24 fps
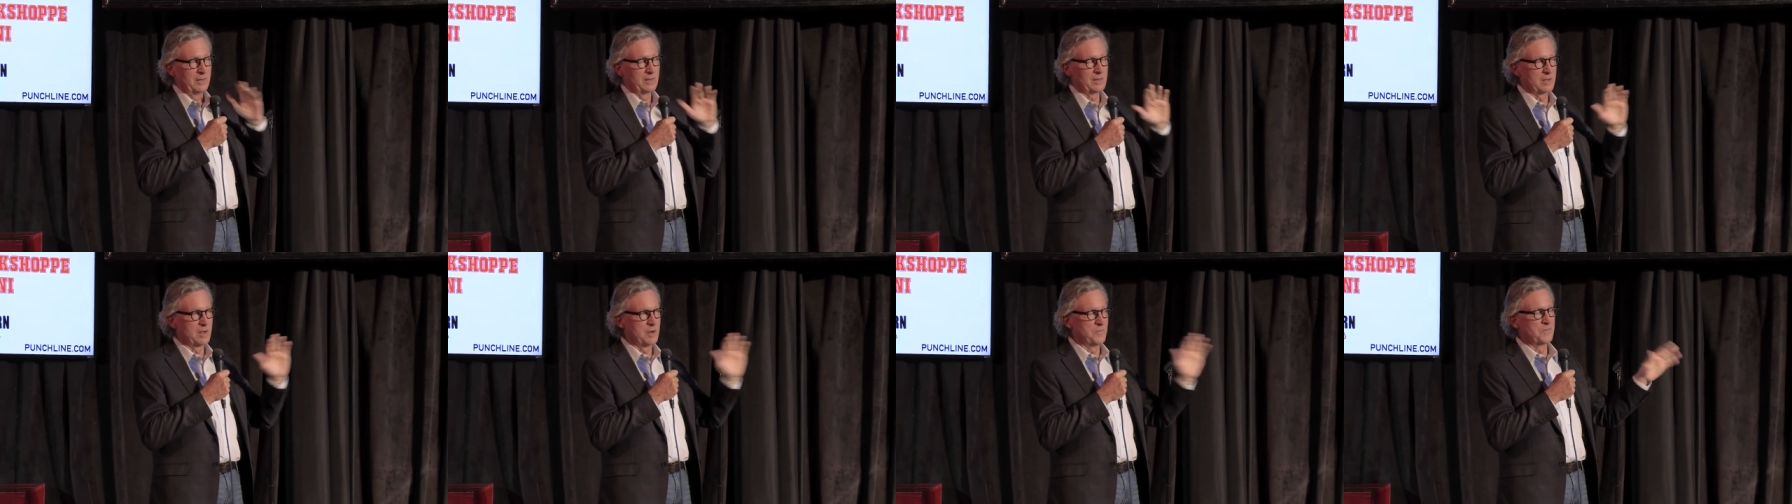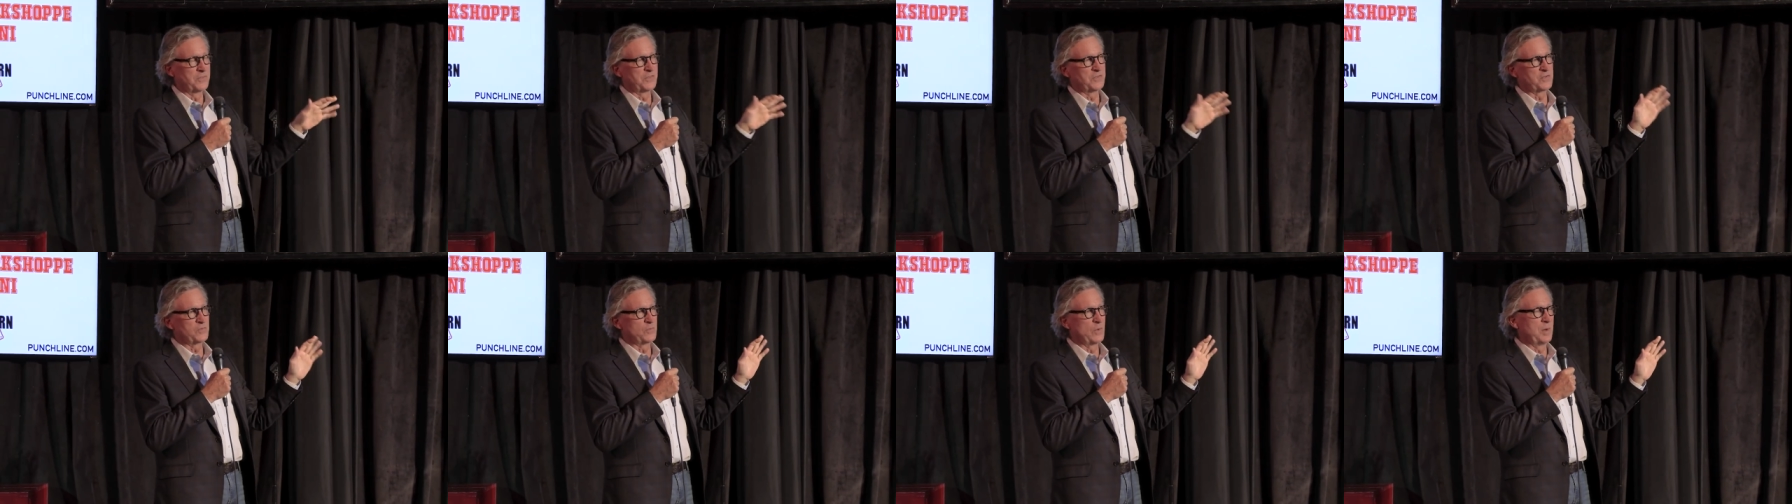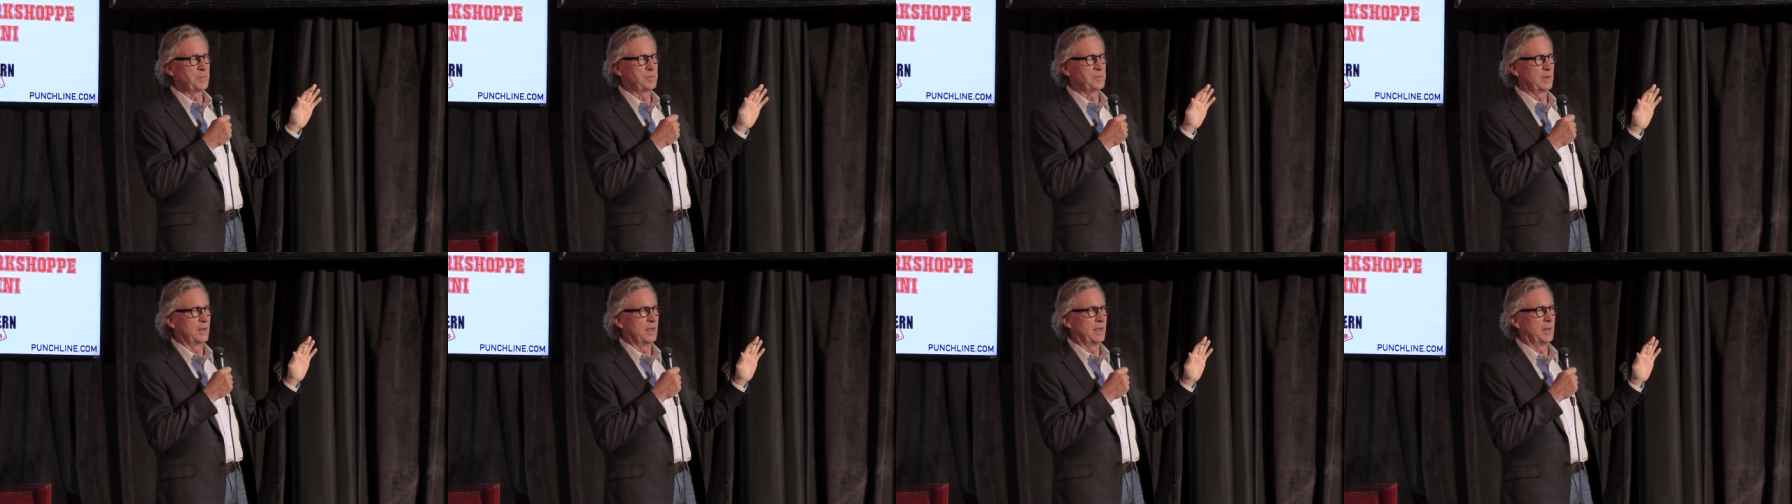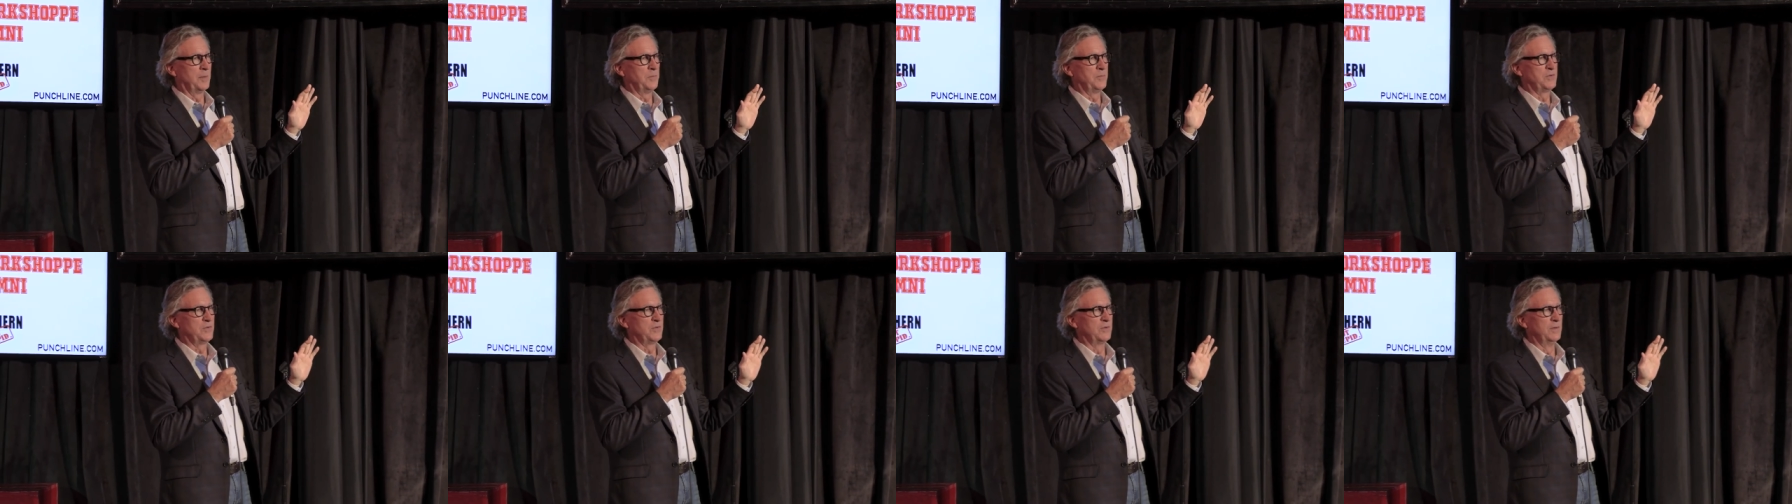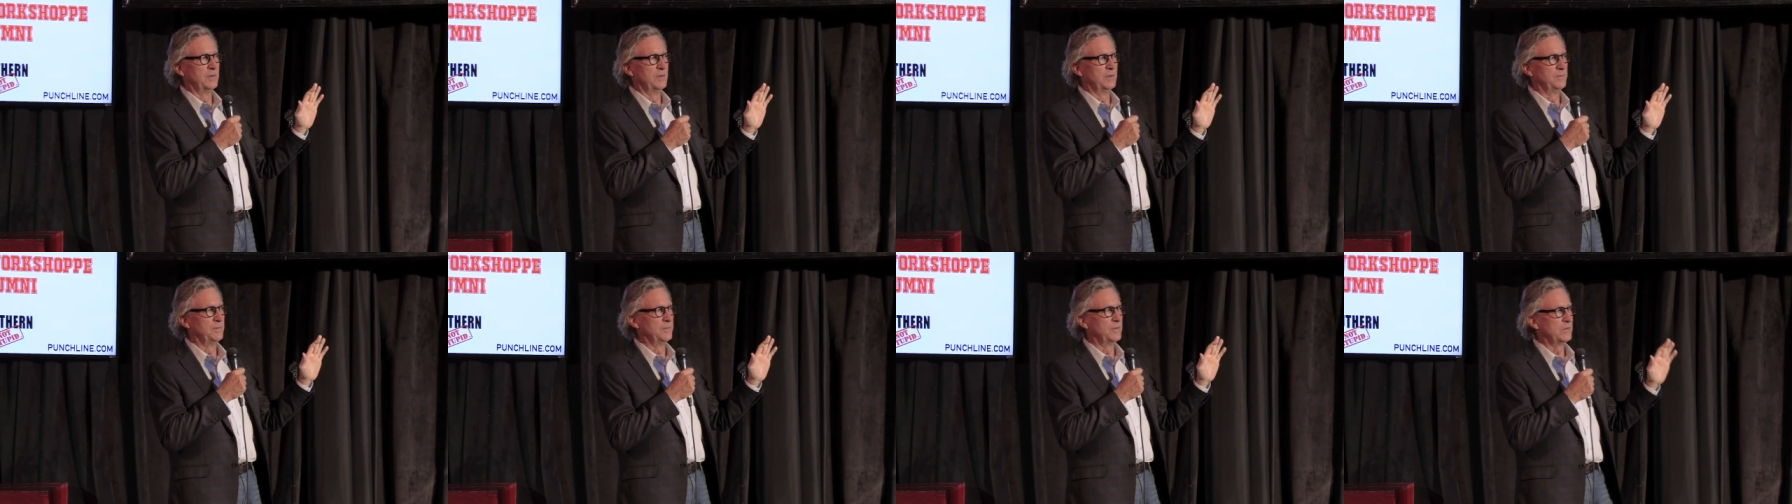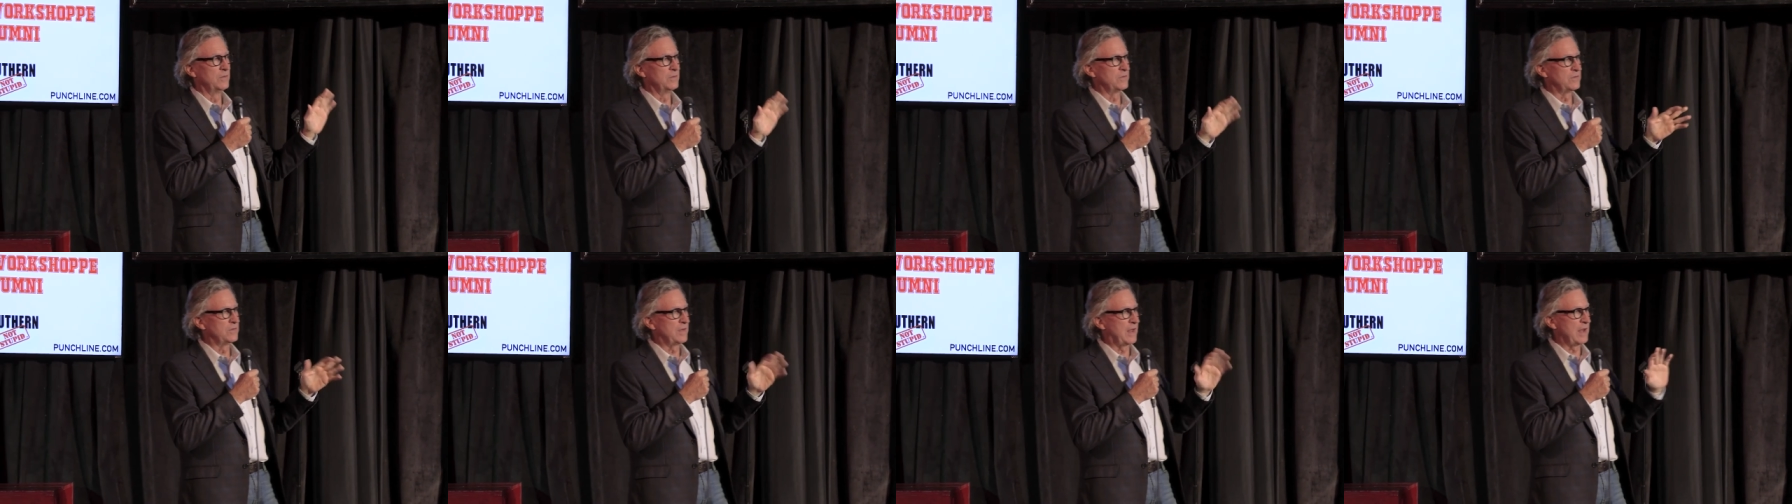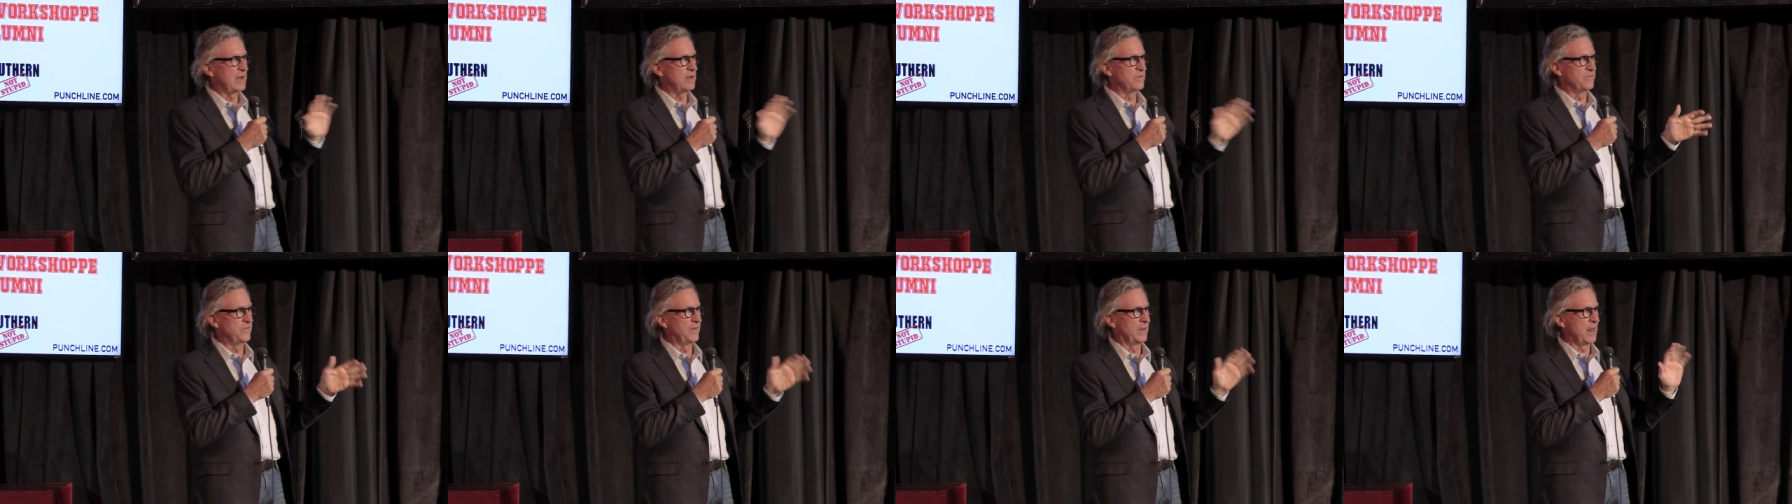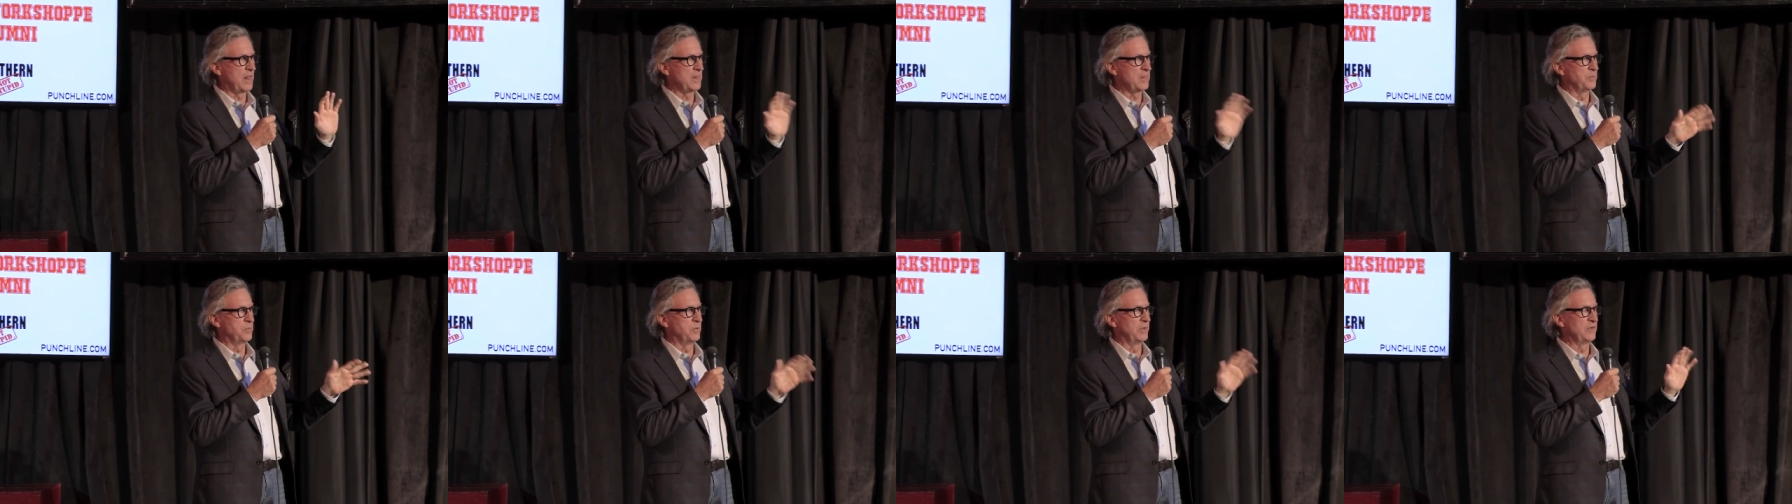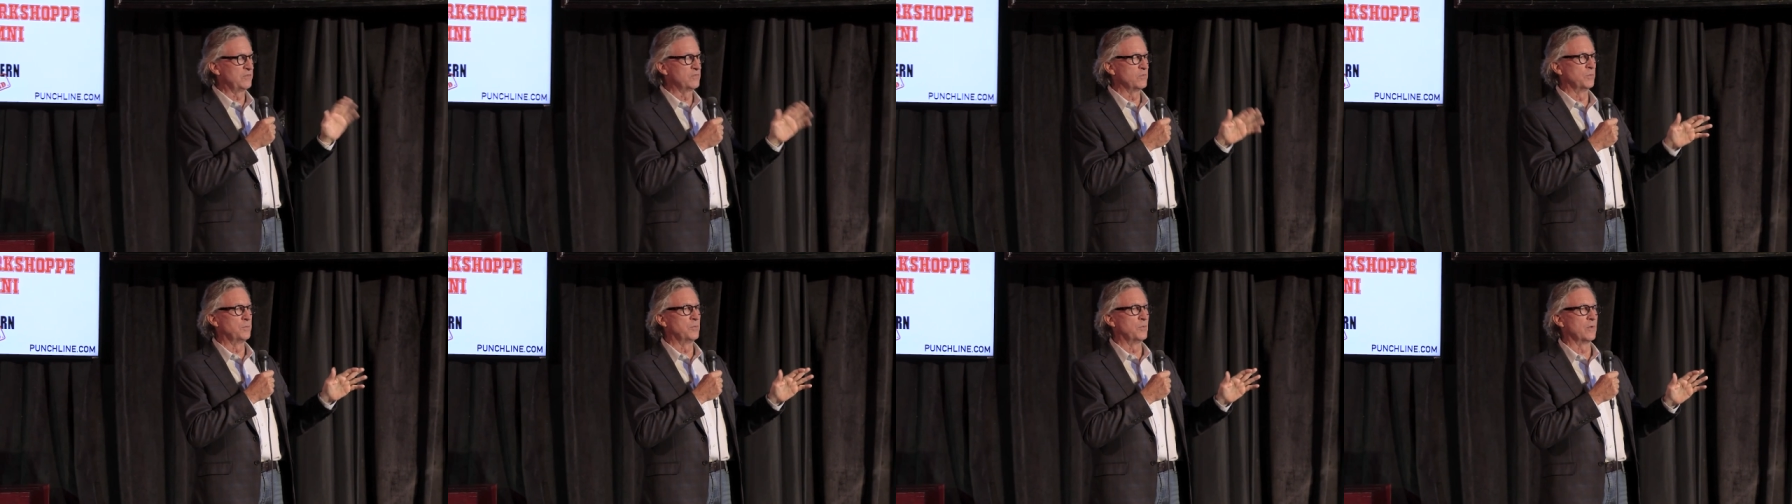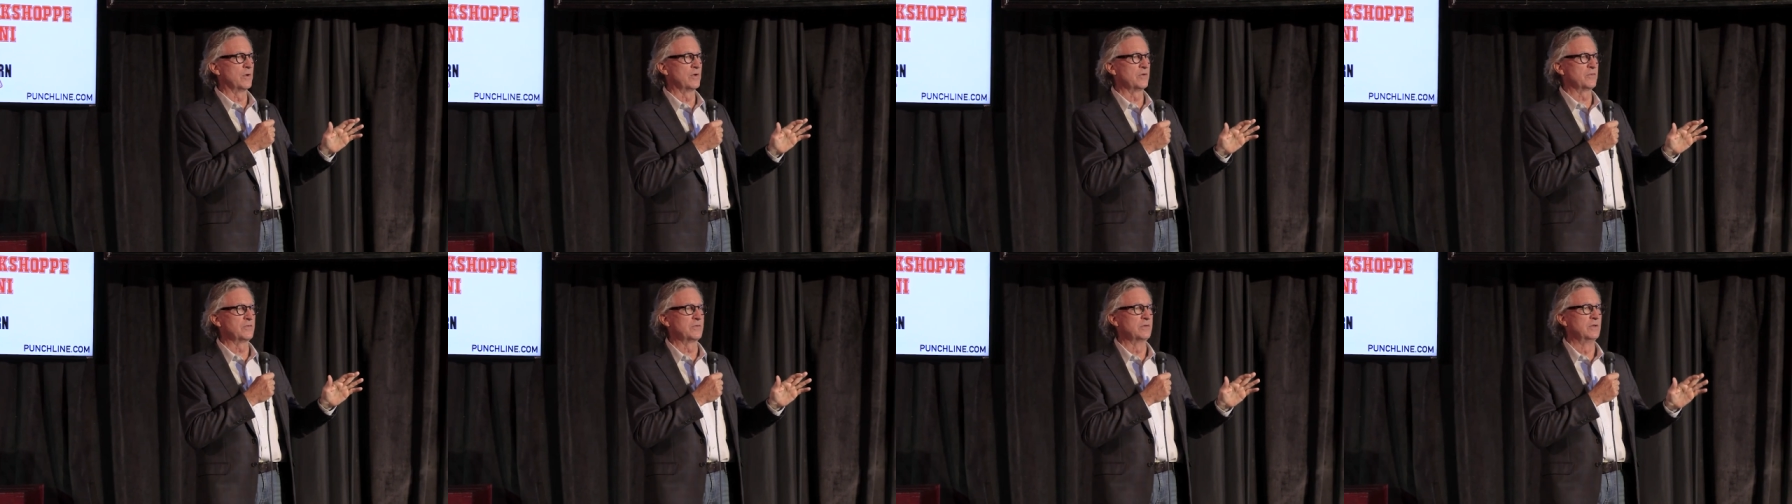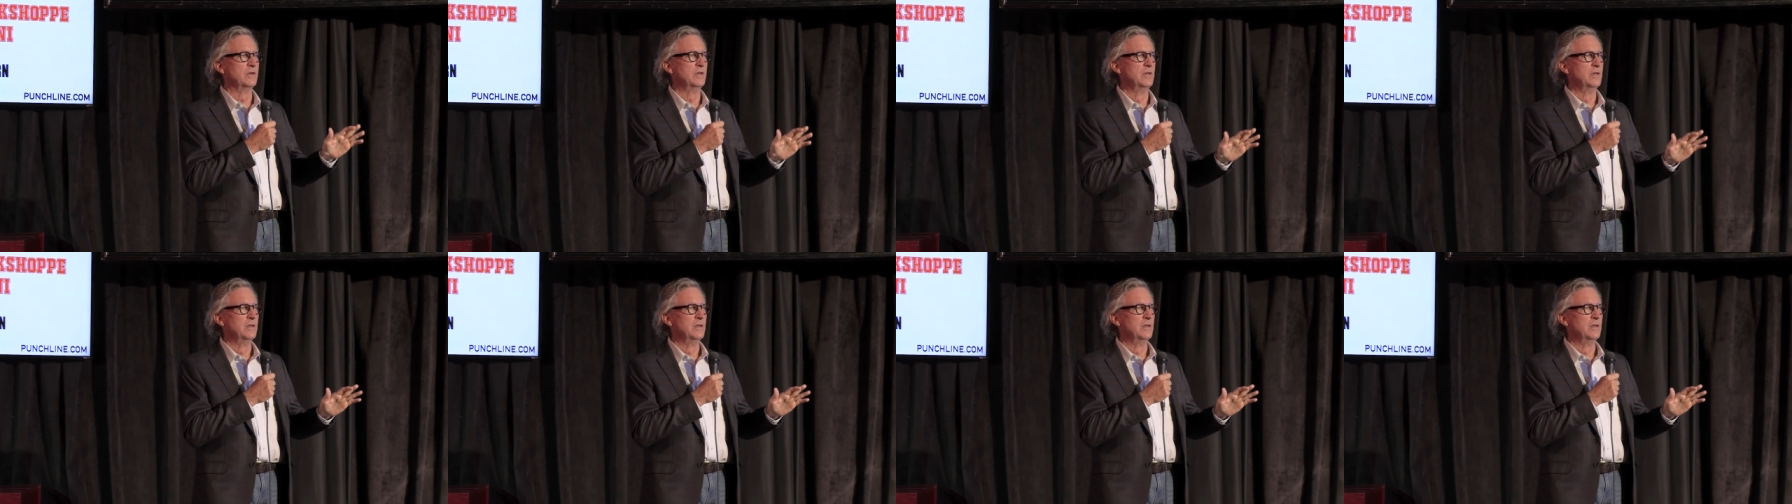come for the strip clubs, stay to fill out the police reports.